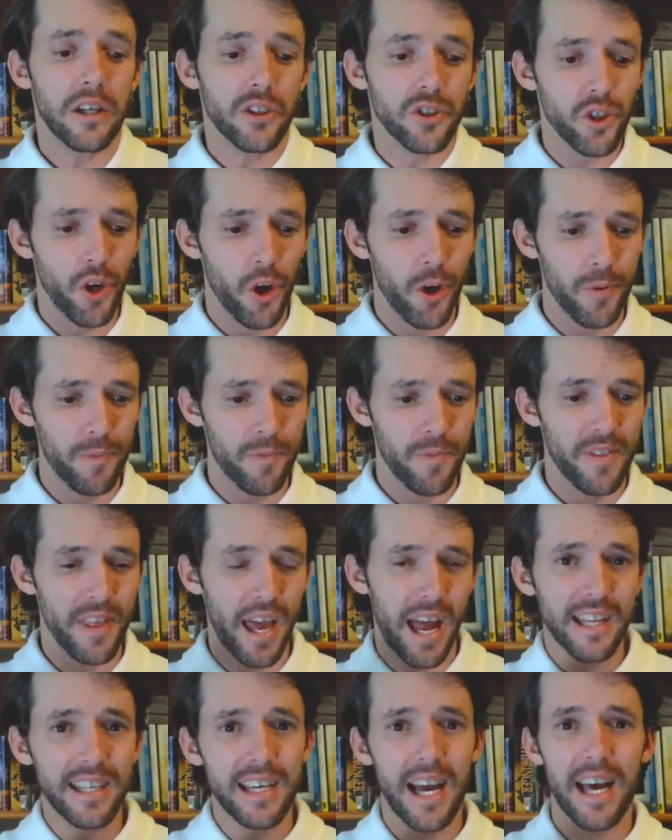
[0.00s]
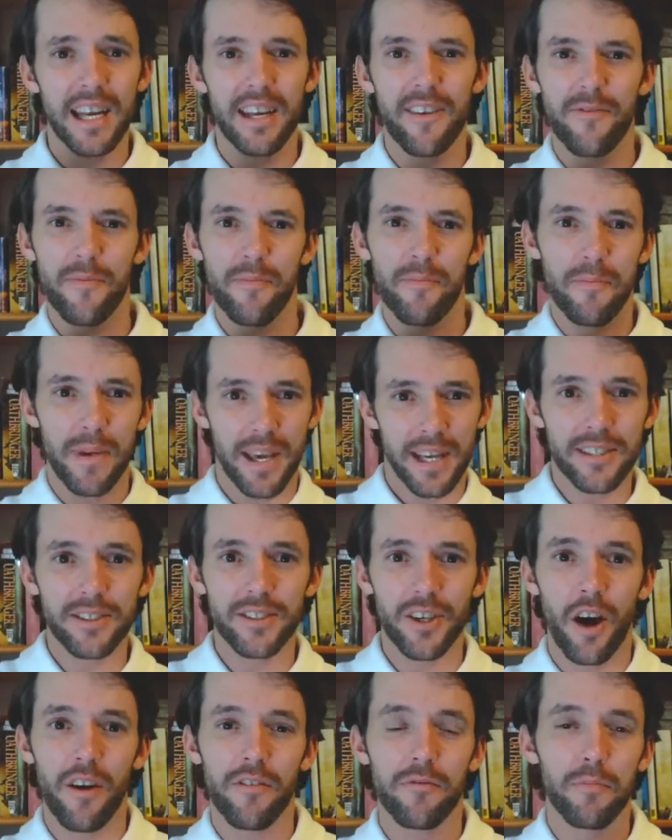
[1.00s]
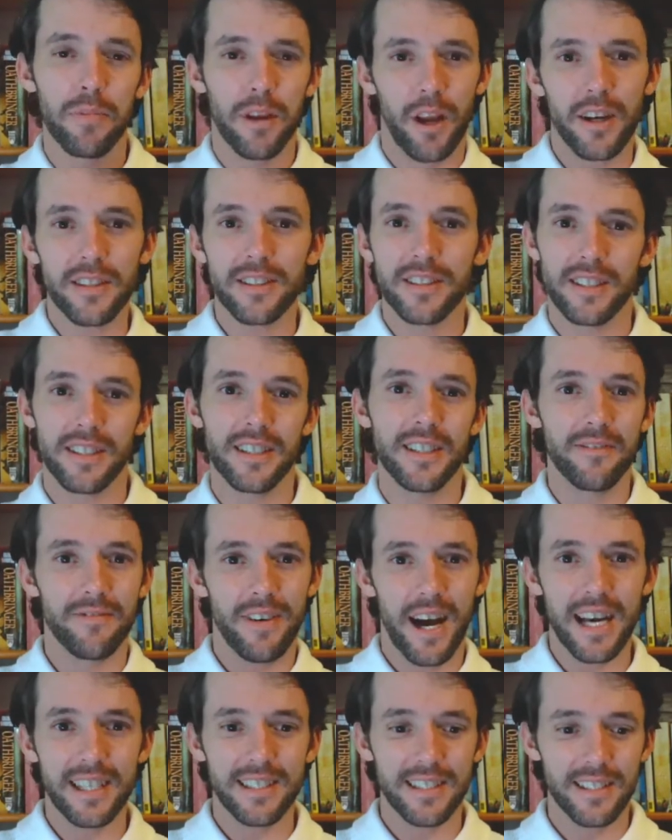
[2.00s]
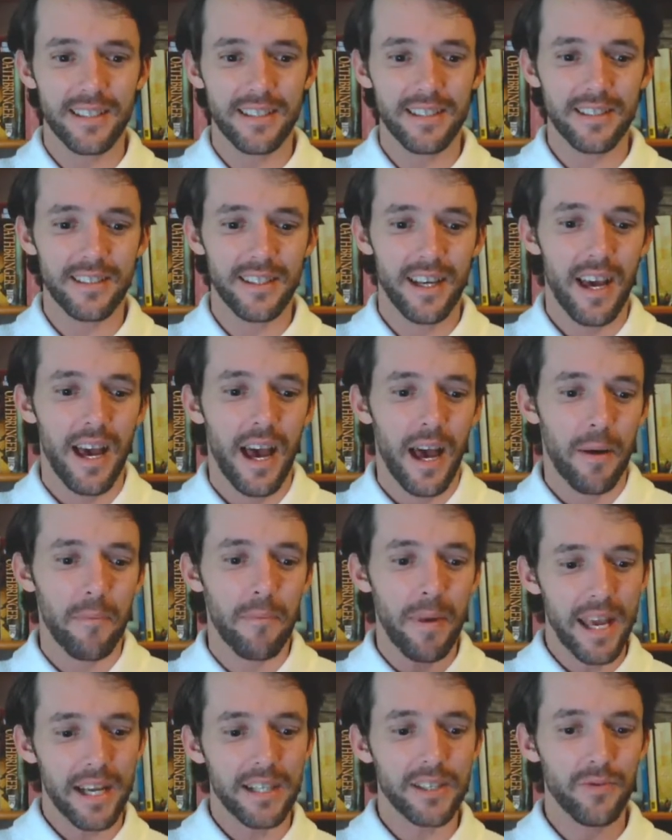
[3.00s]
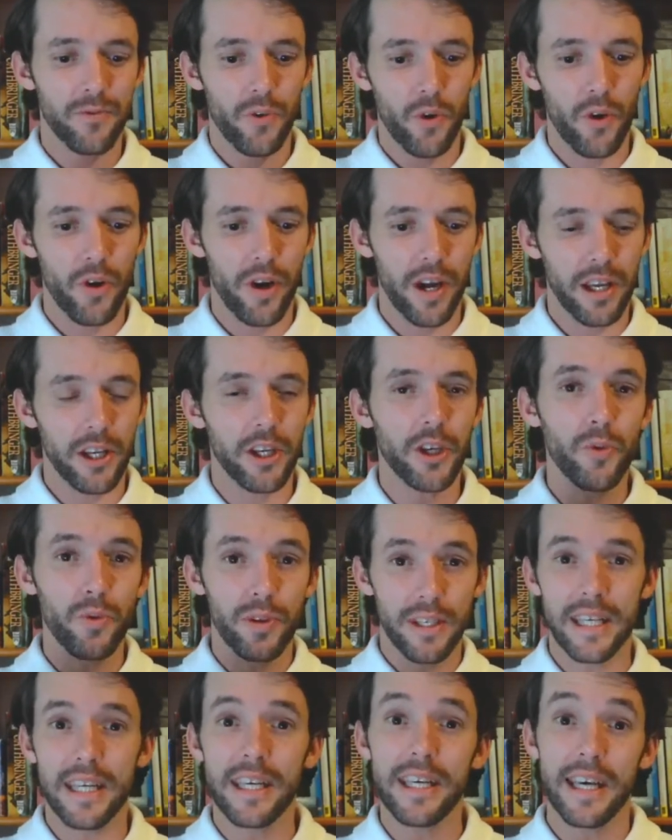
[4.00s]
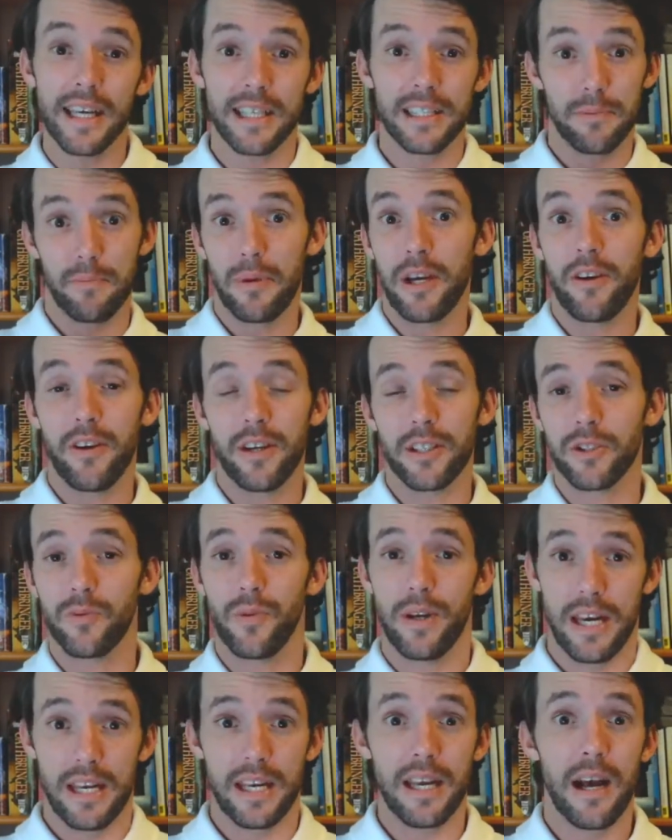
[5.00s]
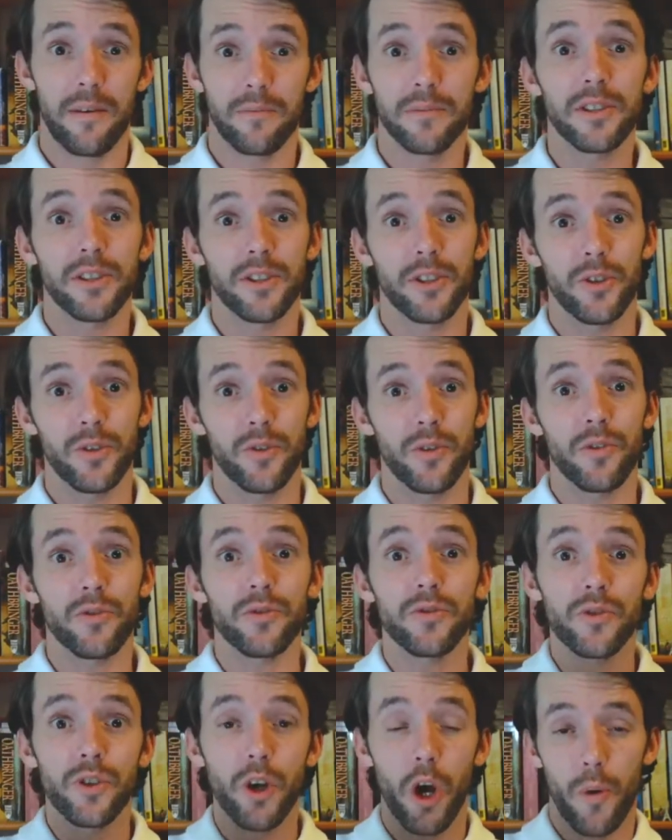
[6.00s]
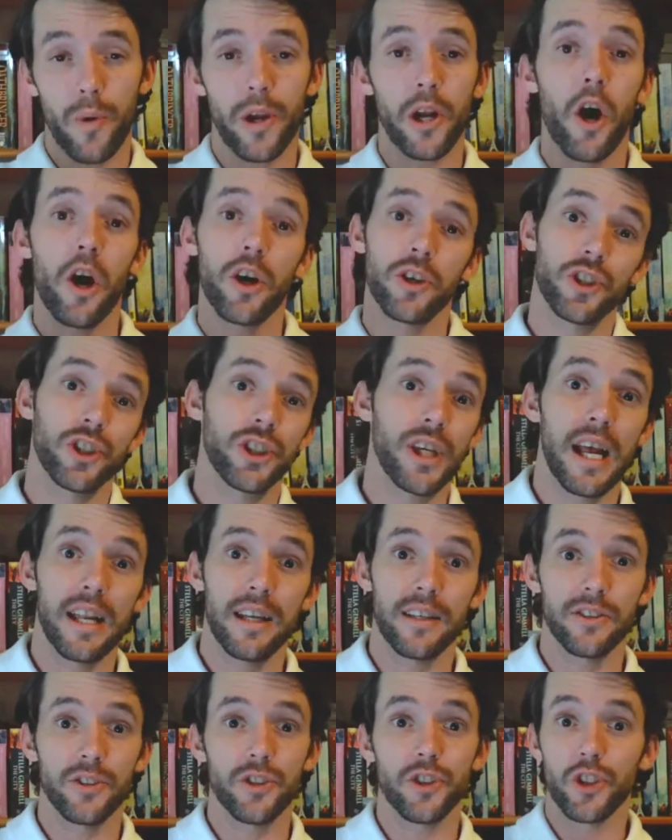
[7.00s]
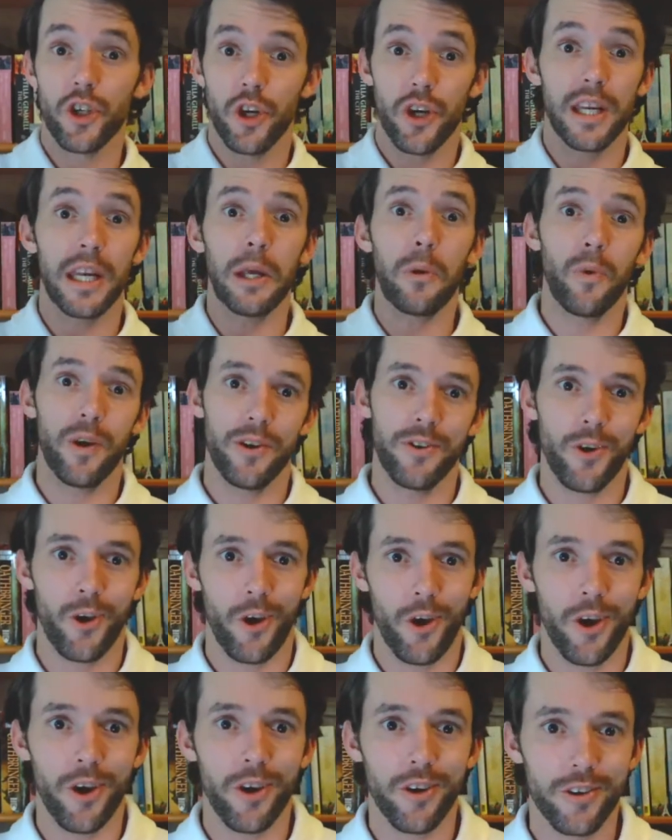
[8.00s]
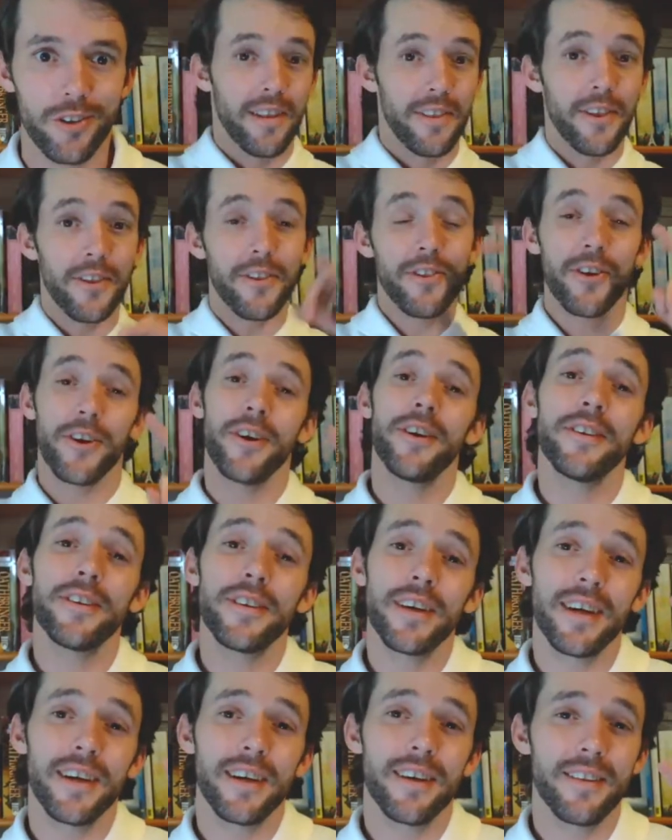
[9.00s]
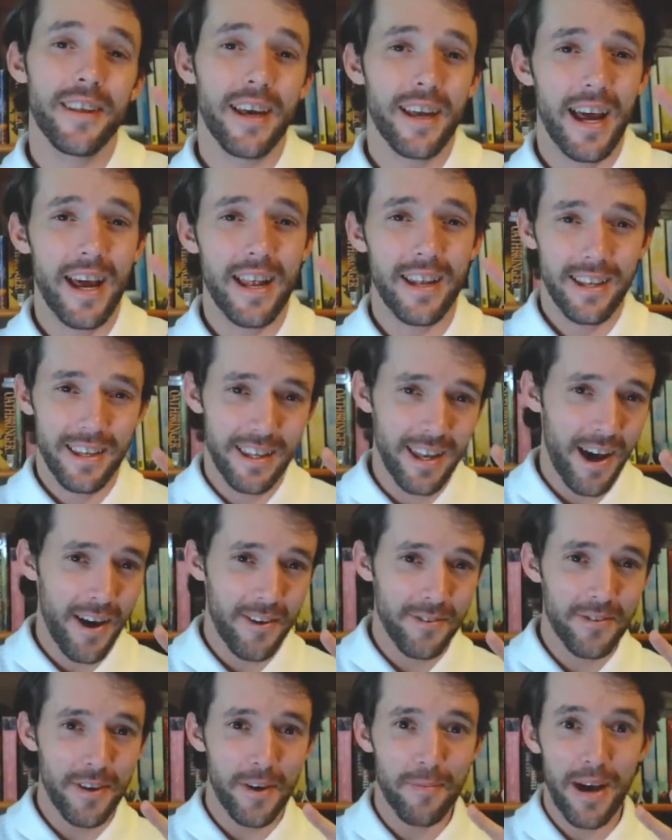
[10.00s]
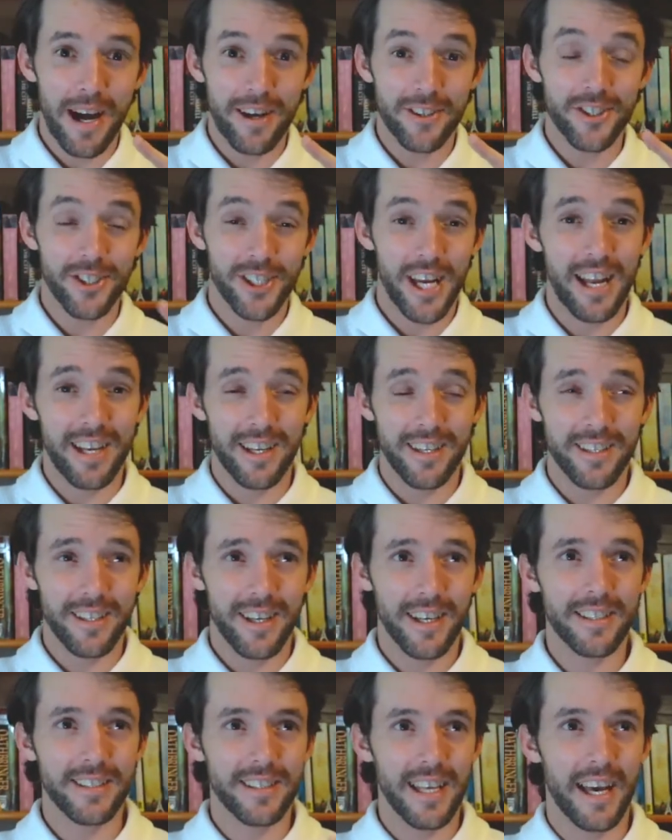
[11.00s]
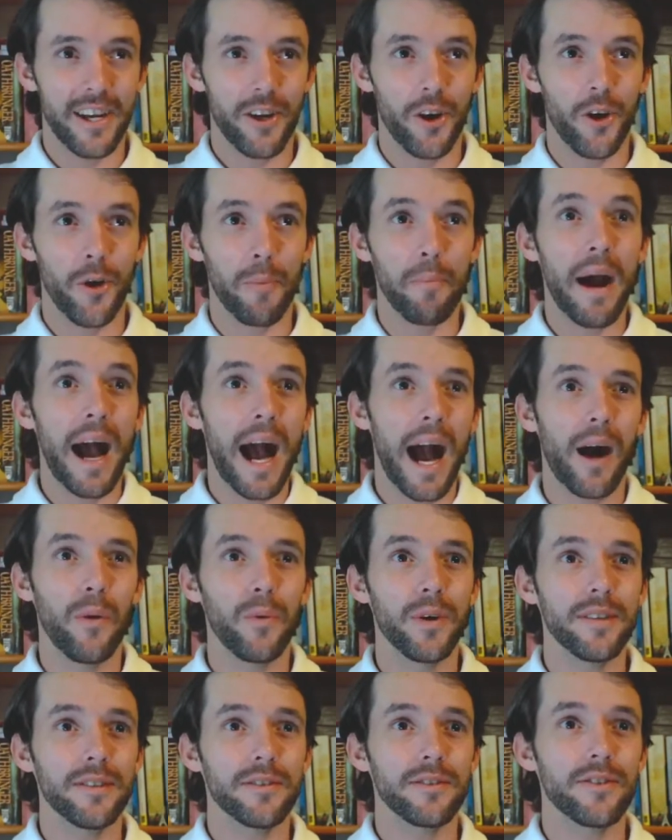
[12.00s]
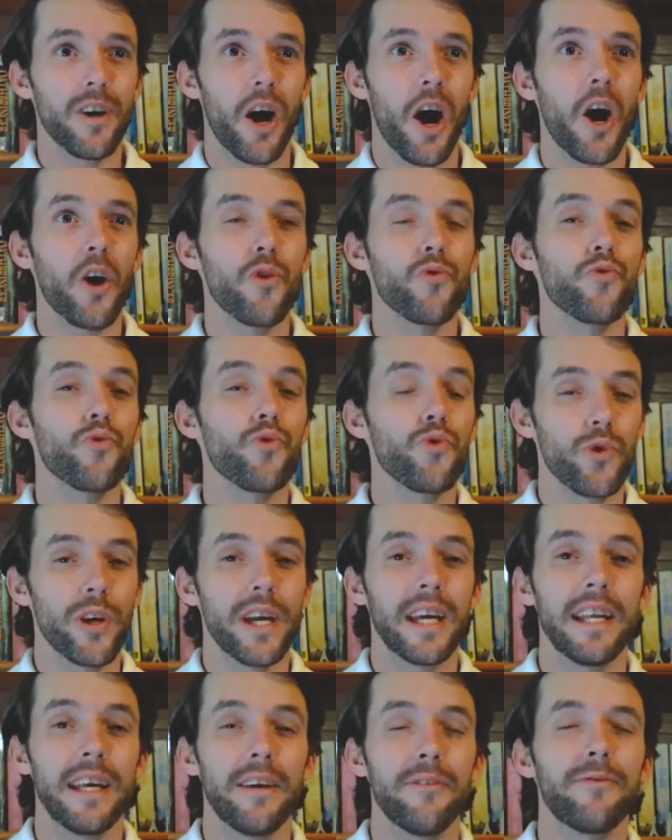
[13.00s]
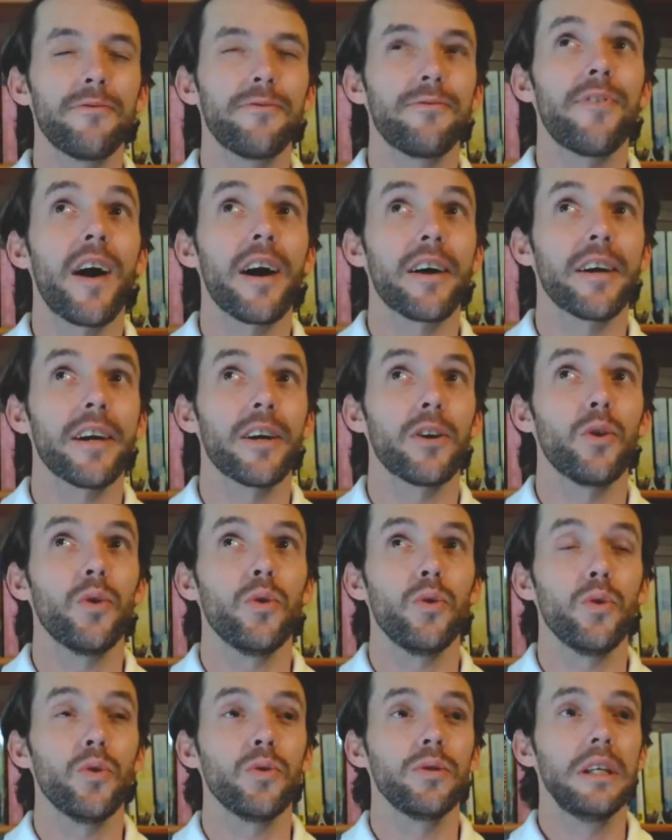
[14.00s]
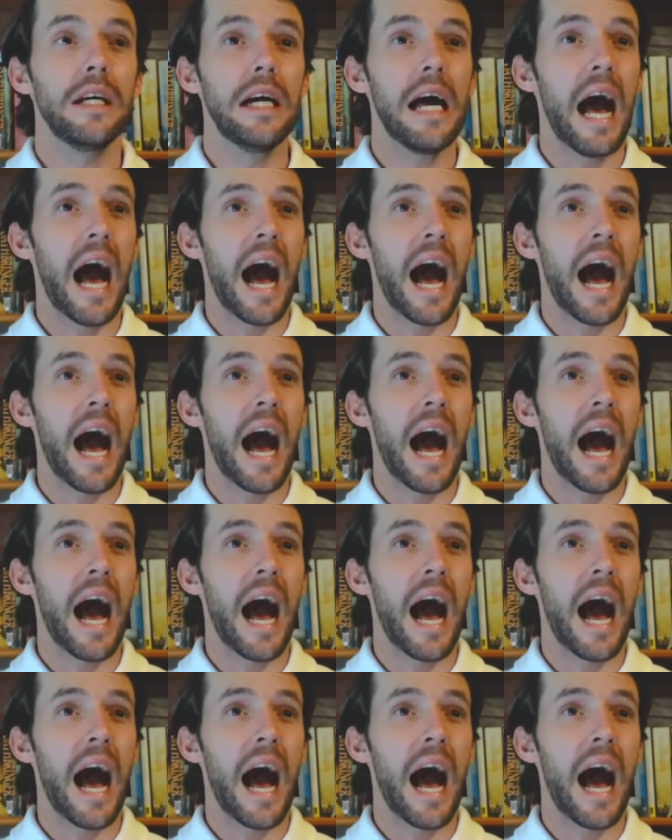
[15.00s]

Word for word: So that kind of mix of plots and devices makes for a unique experience when it comes to going on Shallan's journey with her. The third thing that I love about Shallan is that her powers are really fucking cool.